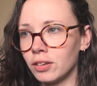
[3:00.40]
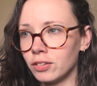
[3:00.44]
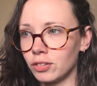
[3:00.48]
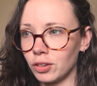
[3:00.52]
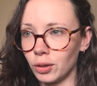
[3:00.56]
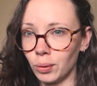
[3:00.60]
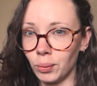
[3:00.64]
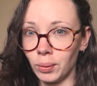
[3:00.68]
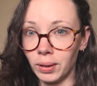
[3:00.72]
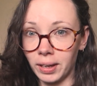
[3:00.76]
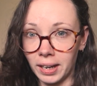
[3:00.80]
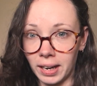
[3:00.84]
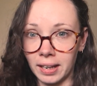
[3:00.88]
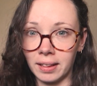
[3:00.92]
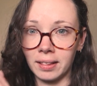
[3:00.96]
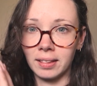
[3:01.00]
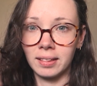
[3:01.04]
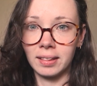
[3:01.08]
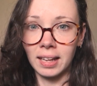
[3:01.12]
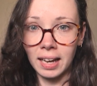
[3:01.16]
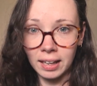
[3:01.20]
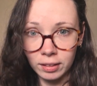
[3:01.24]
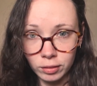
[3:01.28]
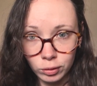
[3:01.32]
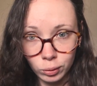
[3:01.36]
So
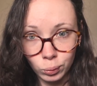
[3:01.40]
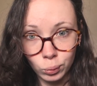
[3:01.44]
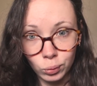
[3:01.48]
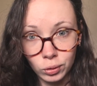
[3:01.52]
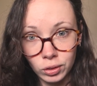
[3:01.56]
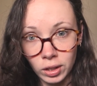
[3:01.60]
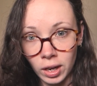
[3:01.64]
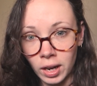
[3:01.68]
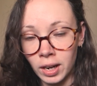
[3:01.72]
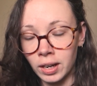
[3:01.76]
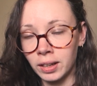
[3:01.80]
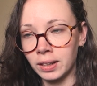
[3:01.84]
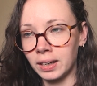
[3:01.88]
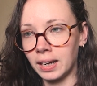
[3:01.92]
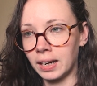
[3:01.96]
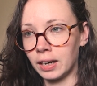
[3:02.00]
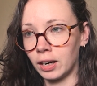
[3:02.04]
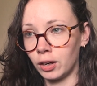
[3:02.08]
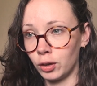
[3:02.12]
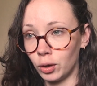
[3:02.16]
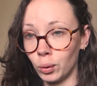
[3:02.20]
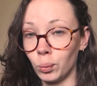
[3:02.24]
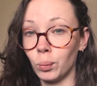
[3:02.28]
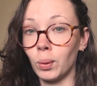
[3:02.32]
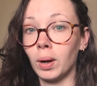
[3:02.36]
again, that's all done and
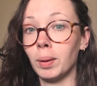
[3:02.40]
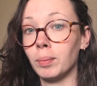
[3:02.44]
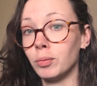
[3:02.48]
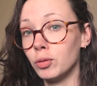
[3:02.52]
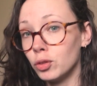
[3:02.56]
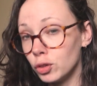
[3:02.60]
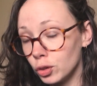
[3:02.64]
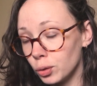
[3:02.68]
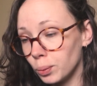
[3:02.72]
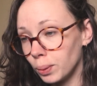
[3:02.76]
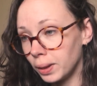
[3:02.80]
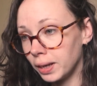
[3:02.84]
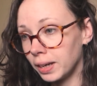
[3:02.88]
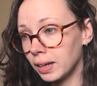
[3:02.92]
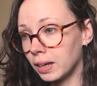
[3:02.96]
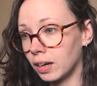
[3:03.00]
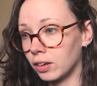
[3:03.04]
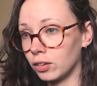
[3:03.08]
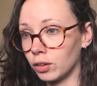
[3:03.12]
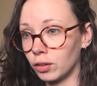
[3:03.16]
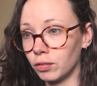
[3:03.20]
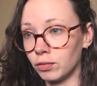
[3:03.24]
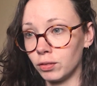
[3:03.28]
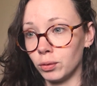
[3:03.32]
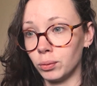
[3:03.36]
I know what I'm doing,
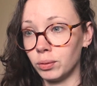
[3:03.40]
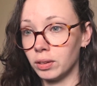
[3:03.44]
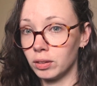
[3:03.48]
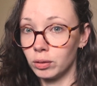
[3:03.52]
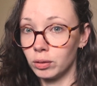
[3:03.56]
I don't feel